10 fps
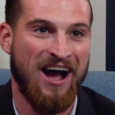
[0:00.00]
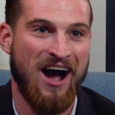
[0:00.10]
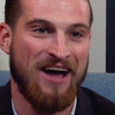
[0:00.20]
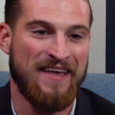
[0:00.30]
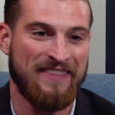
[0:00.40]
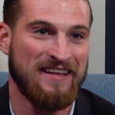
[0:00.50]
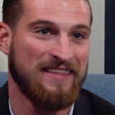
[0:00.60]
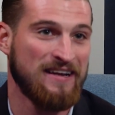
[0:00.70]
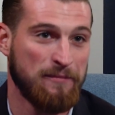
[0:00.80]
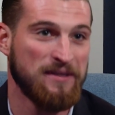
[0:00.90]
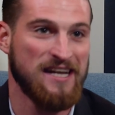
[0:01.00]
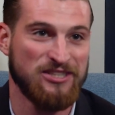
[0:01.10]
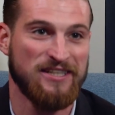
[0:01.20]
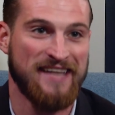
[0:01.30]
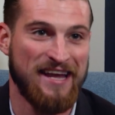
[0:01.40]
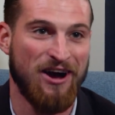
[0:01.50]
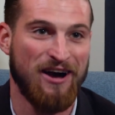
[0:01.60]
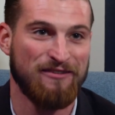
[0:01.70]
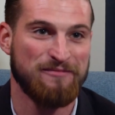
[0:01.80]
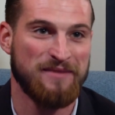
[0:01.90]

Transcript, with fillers: that the company's actually going to take off,